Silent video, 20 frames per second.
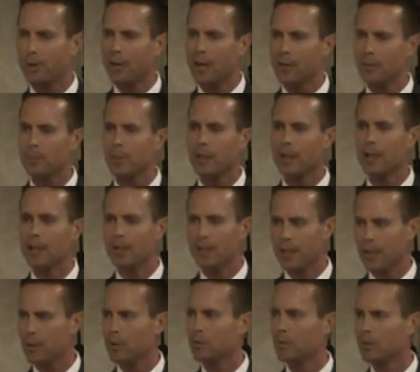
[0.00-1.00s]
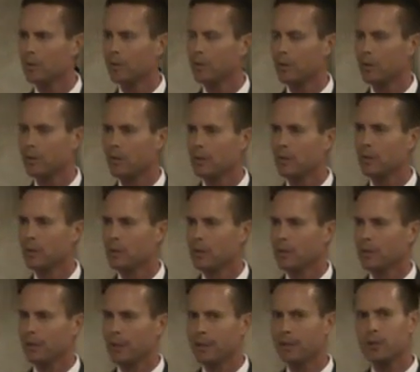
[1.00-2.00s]
government can do
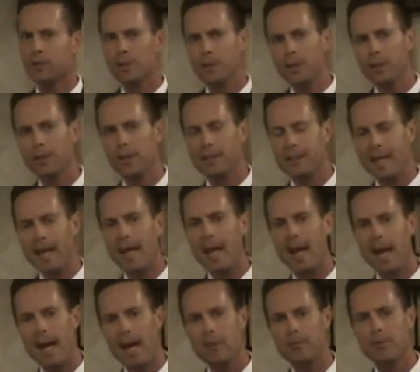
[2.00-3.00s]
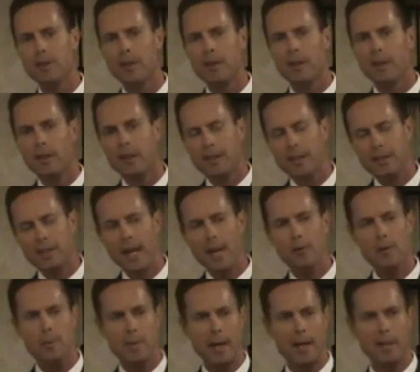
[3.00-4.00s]
to ensure that they
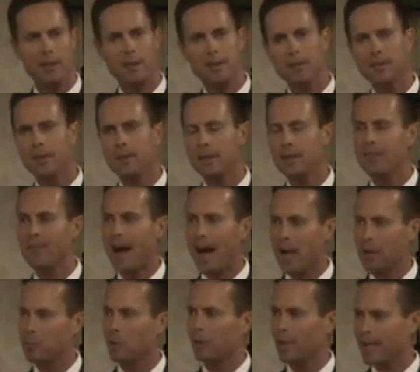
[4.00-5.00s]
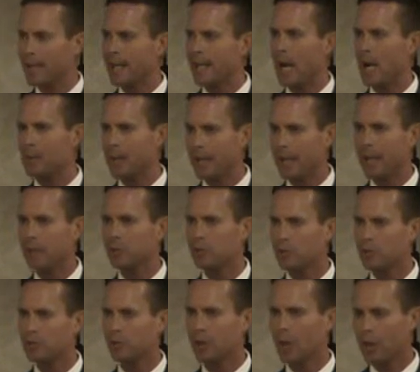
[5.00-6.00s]
remain the viable economic
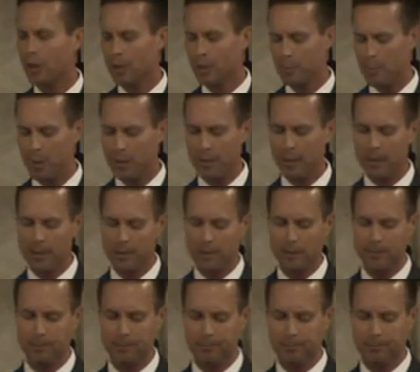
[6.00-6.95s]
engines in our communities.